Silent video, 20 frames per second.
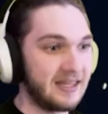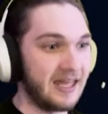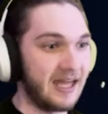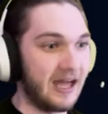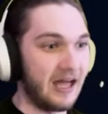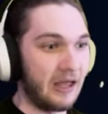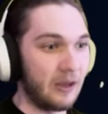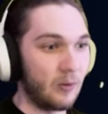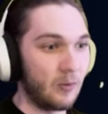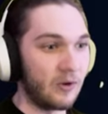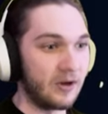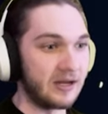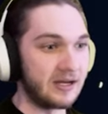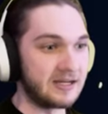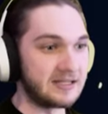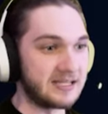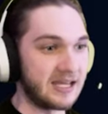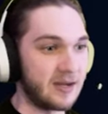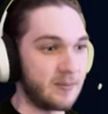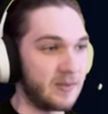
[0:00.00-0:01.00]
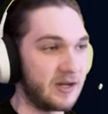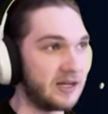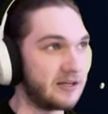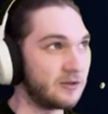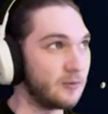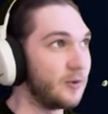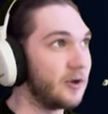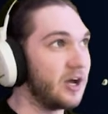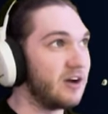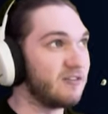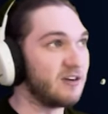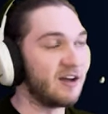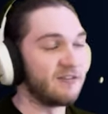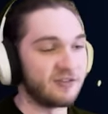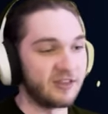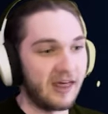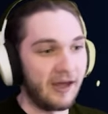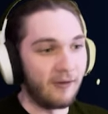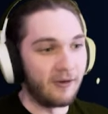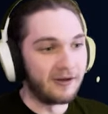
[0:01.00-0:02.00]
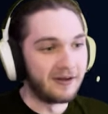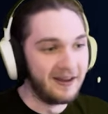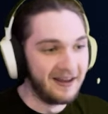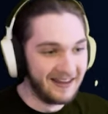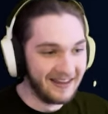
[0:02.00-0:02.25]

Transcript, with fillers: yeah, we're gonna take a minute to recover after that one.